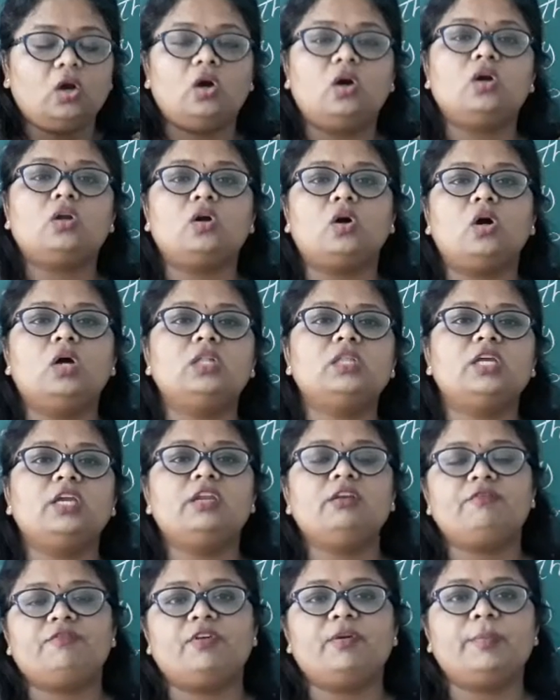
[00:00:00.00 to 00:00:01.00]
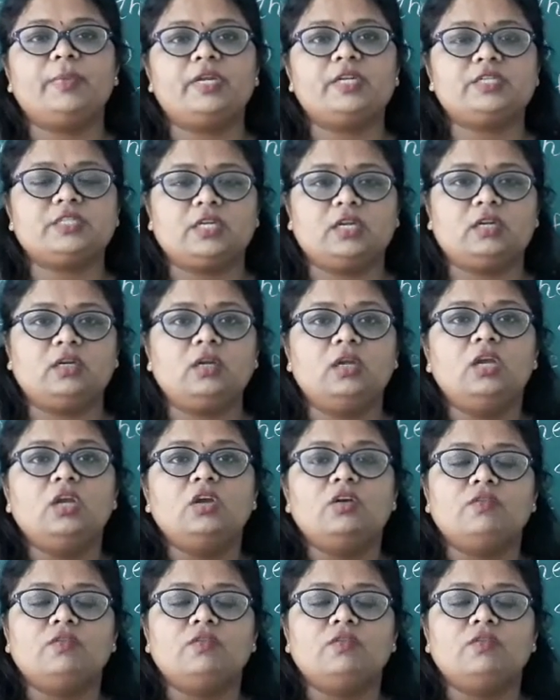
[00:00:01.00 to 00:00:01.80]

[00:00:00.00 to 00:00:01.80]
or all the information